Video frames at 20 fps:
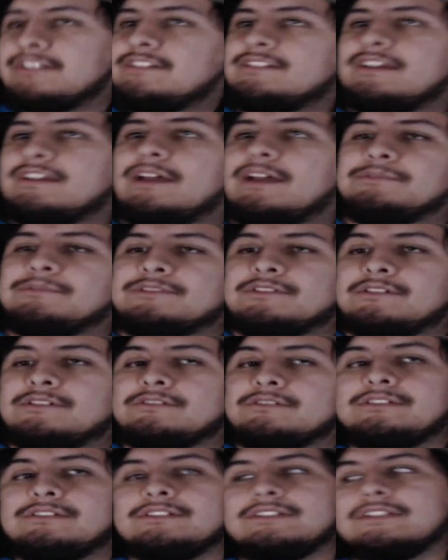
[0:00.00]

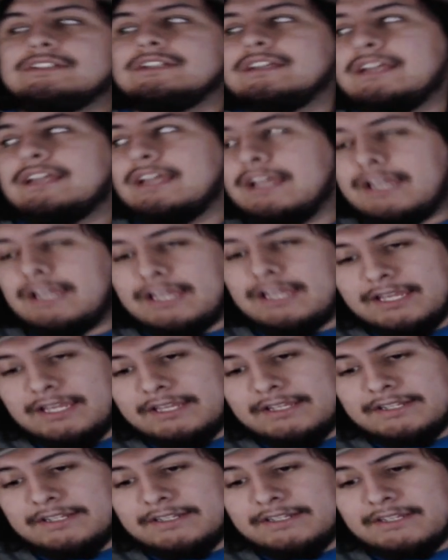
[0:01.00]
episode,
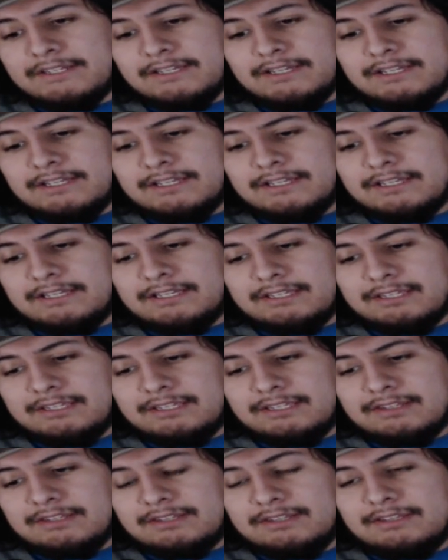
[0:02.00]
and
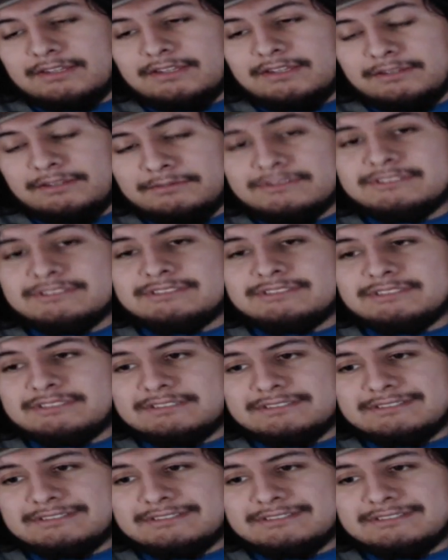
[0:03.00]
I've